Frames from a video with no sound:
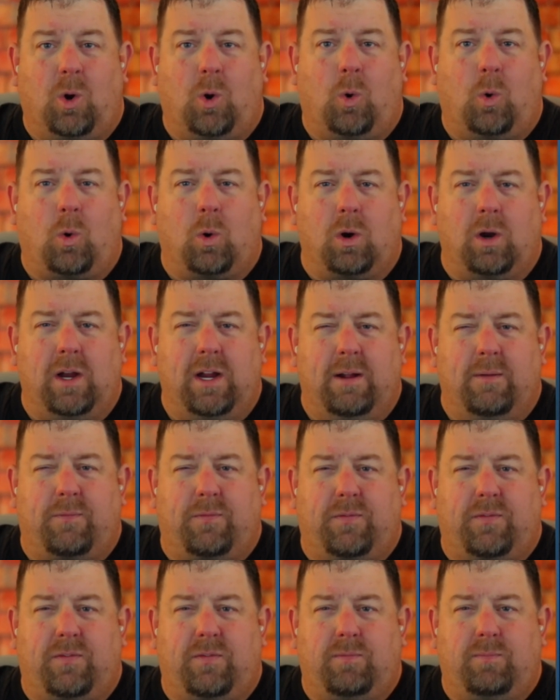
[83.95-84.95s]
Or if
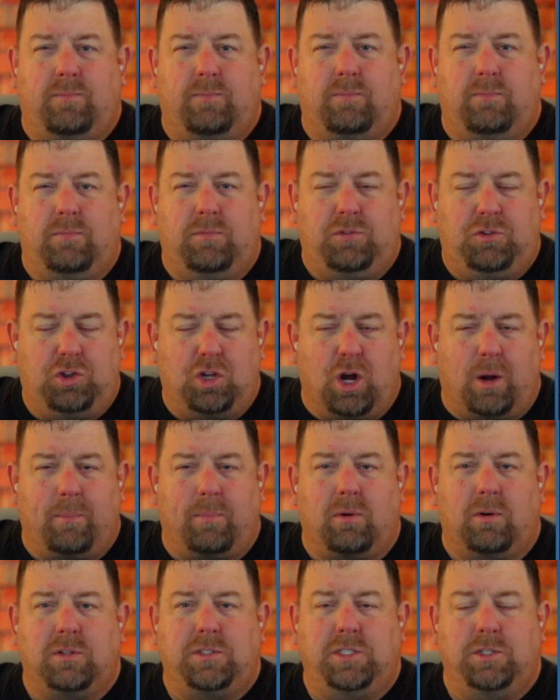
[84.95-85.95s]

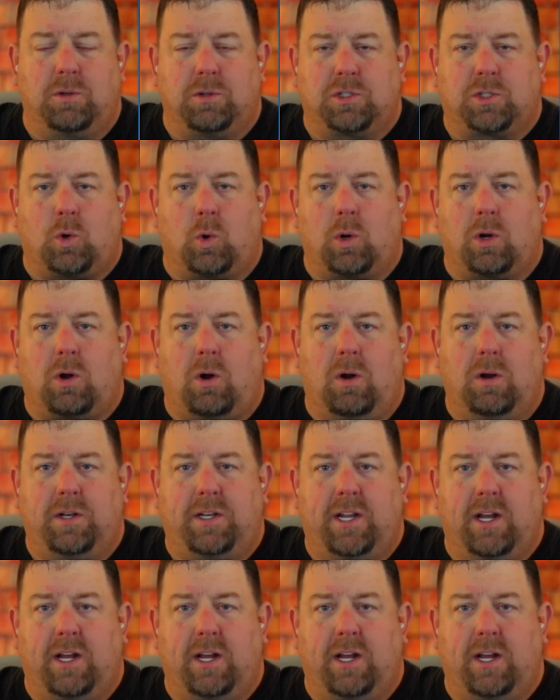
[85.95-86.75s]
numbers in your scorecard